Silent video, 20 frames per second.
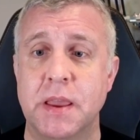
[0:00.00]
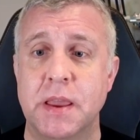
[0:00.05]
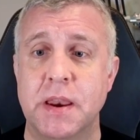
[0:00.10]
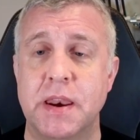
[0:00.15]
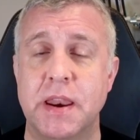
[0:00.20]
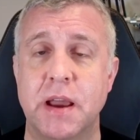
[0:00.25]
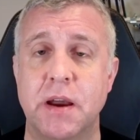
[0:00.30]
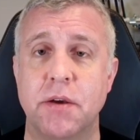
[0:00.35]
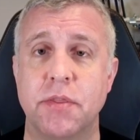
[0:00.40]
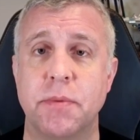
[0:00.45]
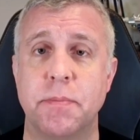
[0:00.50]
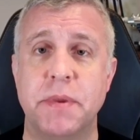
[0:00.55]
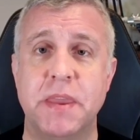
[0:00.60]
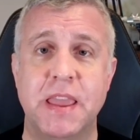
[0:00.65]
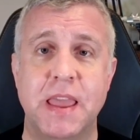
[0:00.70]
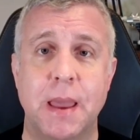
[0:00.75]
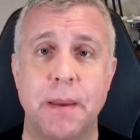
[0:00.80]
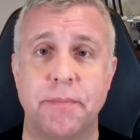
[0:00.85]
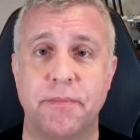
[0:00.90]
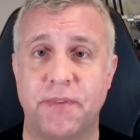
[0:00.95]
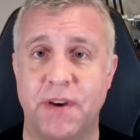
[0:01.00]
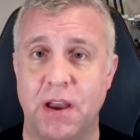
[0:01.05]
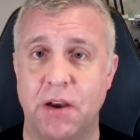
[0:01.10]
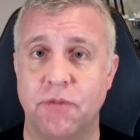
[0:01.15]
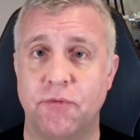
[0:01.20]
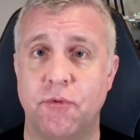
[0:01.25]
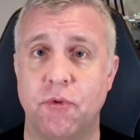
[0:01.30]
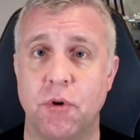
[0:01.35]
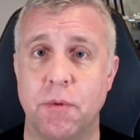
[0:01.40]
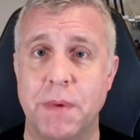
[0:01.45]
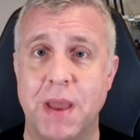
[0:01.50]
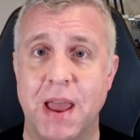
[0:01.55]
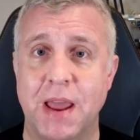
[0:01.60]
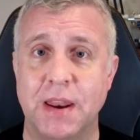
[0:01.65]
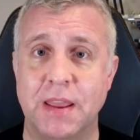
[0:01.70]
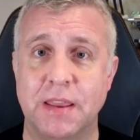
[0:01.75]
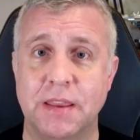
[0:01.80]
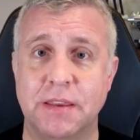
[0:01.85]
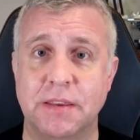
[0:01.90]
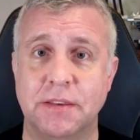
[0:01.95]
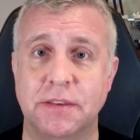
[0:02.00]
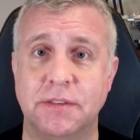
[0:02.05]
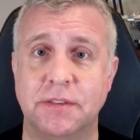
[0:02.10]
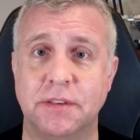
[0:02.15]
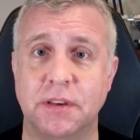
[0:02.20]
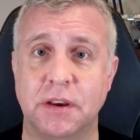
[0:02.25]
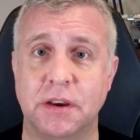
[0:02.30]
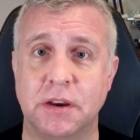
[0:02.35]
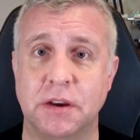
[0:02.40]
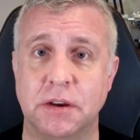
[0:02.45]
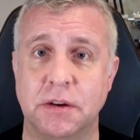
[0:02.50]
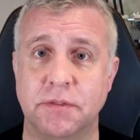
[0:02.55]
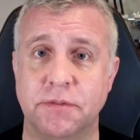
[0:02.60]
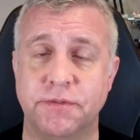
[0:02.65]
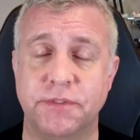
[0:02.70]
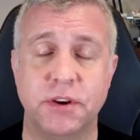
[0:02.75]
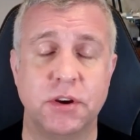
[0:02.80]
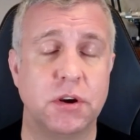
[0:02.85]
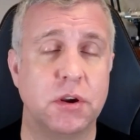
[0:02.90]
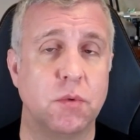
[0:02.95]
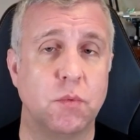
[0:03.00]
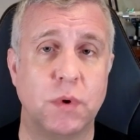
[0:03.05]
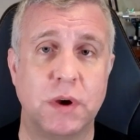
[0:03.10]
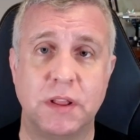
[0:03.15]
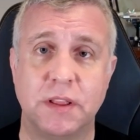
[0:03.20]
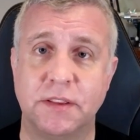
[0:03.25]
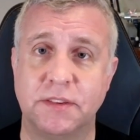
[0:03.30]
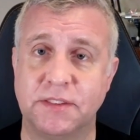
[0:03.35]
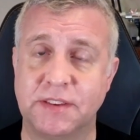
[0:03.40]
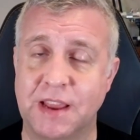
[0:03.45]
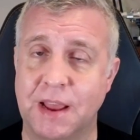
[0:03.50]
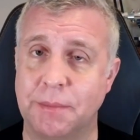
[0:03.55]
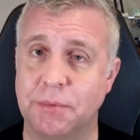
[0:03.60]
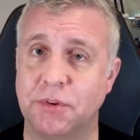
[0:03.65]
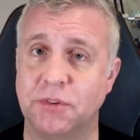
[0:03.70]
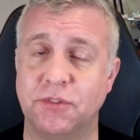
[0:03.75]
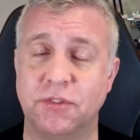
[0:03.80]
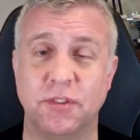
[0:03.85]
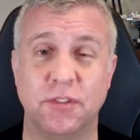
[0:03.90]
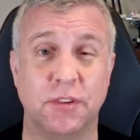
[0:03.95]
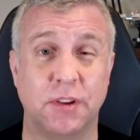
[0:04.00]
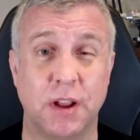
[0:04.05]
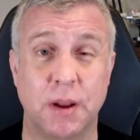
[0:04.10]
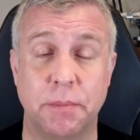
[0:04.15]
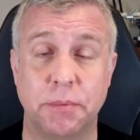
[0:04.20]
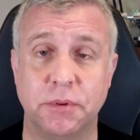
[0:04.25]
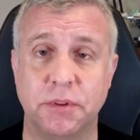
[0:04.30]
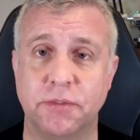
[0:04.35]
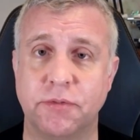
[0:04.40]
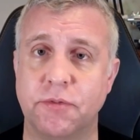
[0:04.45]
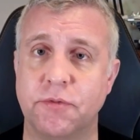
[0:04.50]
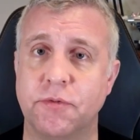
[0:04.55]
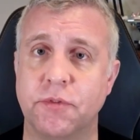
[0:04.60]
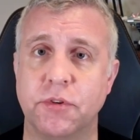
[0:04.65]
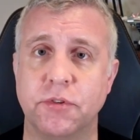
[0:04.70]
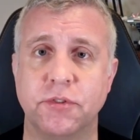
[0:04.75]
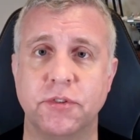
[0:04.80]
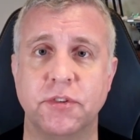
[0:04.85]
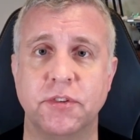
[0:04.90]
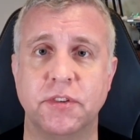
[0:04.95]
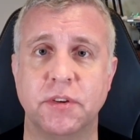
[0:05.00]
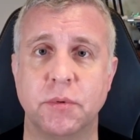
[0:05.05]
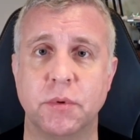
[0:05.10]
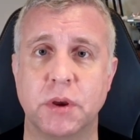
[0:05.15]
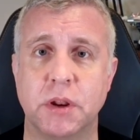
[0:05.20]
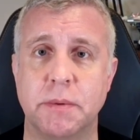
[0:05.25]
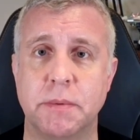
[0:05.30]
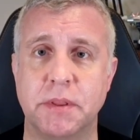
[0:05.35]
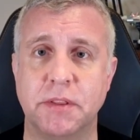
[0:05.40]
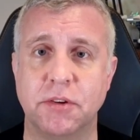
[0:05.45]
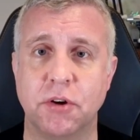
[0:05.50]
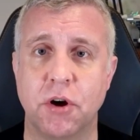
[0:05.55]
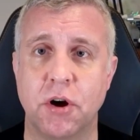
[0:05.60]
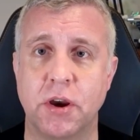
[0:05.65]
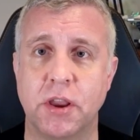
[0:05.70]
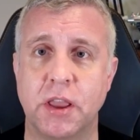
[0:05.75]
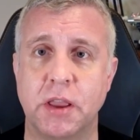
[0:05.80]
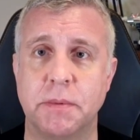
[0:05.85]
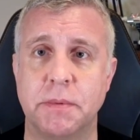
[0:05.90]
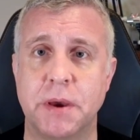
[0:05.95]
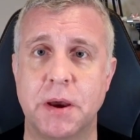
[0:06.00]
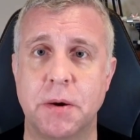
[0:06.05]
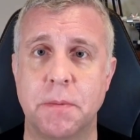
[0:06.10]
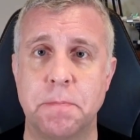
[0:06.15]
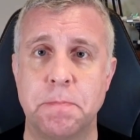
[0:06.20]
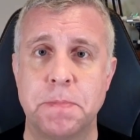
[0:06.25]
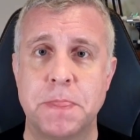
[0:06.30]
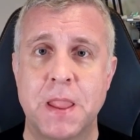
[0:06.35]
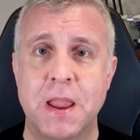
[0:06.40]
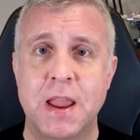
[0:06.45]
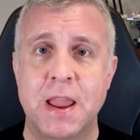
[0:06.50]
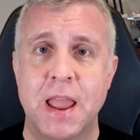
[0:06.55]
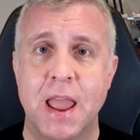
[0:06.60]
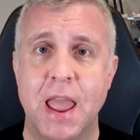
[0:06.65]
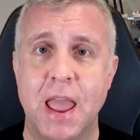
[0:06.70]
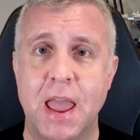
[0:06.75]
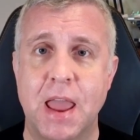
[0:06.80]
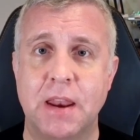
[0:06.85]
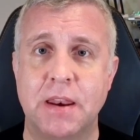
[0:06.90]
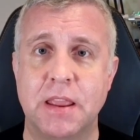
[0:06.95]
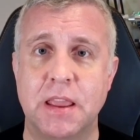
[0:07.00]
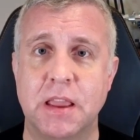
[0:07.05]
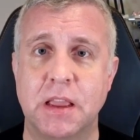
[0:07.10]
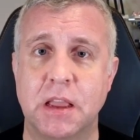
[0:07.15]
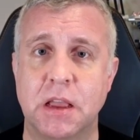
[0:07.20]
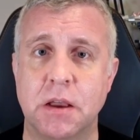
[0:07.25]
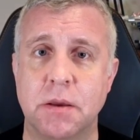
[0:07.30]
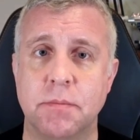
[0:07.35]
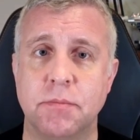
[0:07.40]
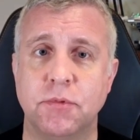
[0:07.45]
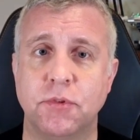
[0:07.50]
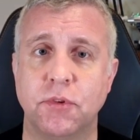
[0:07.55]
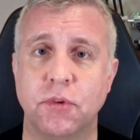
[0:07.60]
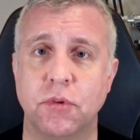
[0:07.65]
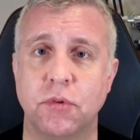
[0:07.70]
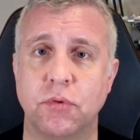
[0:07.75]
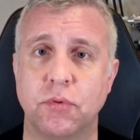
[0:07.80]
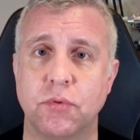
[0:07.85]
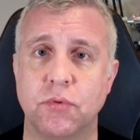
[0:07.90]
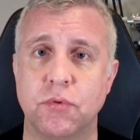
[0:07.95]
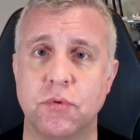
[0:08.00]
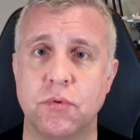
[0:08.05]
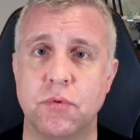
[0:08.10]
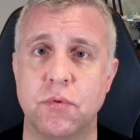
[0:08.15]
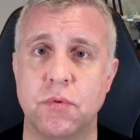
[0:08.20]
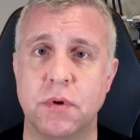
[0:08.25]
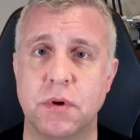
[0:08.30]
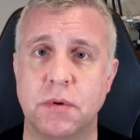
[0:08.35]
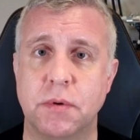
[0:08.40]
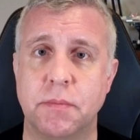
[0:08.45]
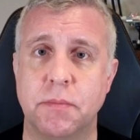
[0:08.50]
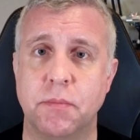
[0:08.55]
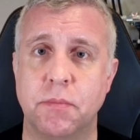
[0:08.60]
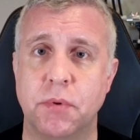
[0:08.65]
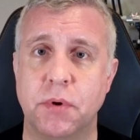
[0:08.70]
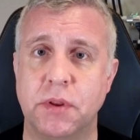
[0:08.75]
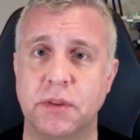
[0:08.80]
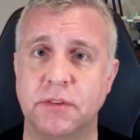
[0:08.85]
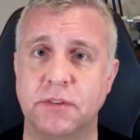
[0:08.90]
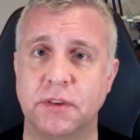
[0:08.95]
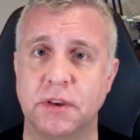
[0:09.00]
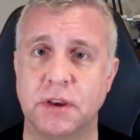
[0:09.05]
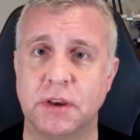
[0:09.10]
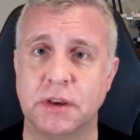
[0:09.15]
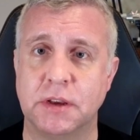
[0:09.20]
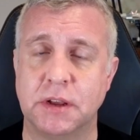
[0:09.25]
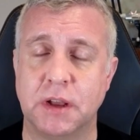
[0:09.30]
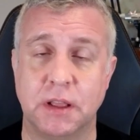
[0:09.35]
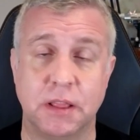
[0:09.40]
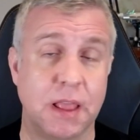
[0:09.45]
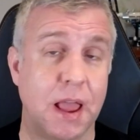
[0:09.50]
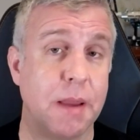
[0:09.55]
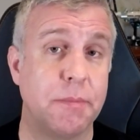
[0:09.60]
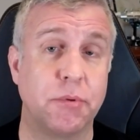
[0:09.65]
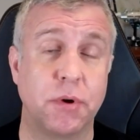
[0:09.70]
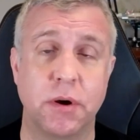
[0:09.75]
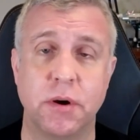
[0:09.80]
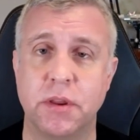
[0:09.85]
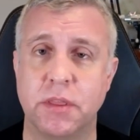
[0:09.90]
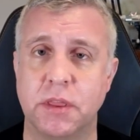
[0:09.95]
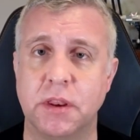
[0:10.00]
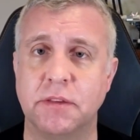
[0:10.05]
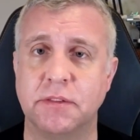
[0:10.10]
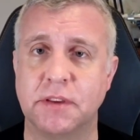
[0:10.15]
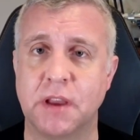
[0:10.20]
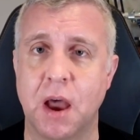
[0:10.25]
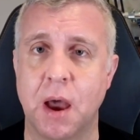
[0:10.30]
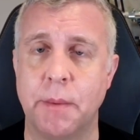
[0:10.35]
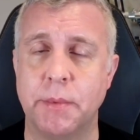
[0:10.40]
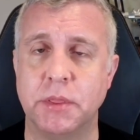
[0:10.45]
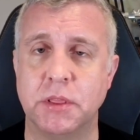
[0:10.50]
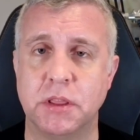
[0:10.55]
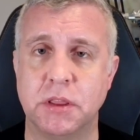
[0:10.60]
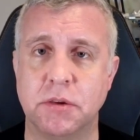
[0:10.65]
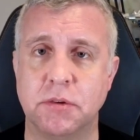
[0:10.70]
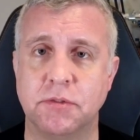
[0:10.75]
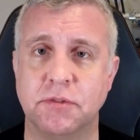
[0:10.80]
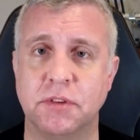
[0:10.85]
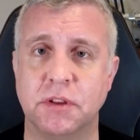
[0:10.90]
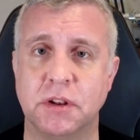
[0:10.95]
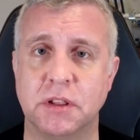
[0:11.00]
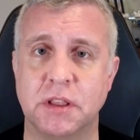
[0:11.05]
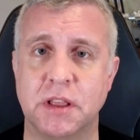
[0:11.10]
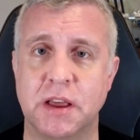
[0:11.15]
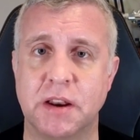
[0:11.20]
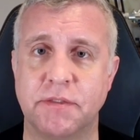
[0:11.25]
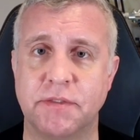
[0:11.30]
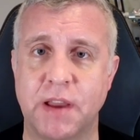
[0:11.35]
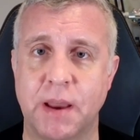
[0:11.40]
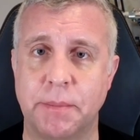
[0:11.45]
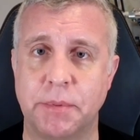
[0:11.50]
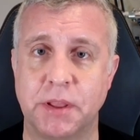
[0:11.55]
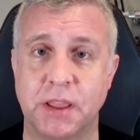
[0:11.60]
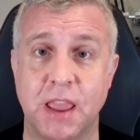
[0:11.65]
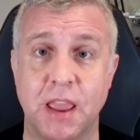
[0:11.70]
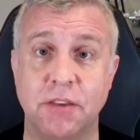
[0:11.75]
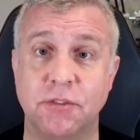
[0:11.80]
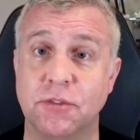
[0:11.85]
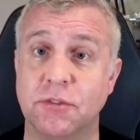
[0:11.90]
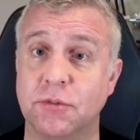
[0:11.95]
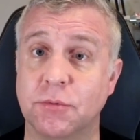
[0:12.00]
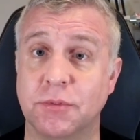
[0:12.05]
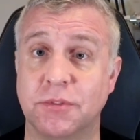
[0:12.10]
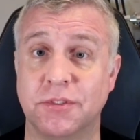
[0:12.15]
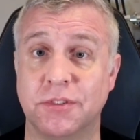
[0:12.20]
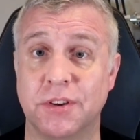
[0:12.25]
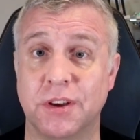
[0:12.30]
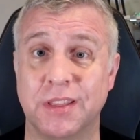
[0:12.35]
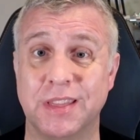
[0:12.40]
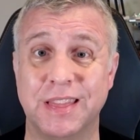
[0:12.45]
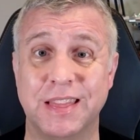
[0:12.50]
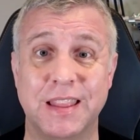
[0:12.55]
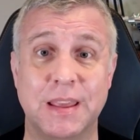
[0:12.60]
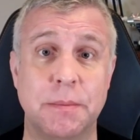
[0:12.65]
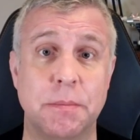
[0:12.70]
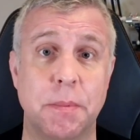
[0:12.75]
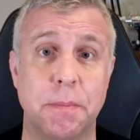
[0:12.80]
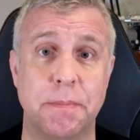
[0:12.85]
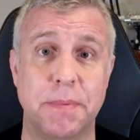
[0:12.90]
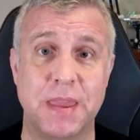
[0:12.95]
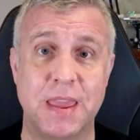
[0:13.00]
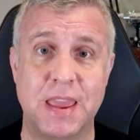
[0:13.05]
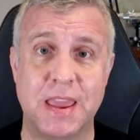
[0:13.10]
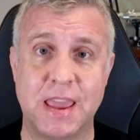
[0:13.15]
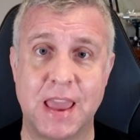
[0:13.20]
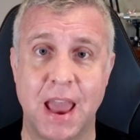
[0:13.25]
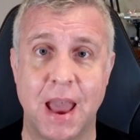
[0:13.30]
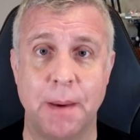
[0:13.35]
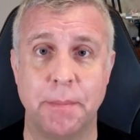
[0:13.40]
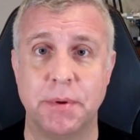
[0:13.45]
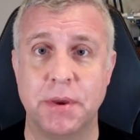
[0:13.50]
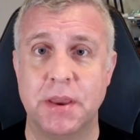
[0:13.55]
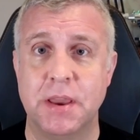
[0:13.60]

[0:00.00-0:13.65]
Now, the PCAP file format is uh, very well established. There's a couple different versions that we're going to be talking about. And it comes through what is a, uh, a library that is commonly used in a lot of applications, which is called libpcap.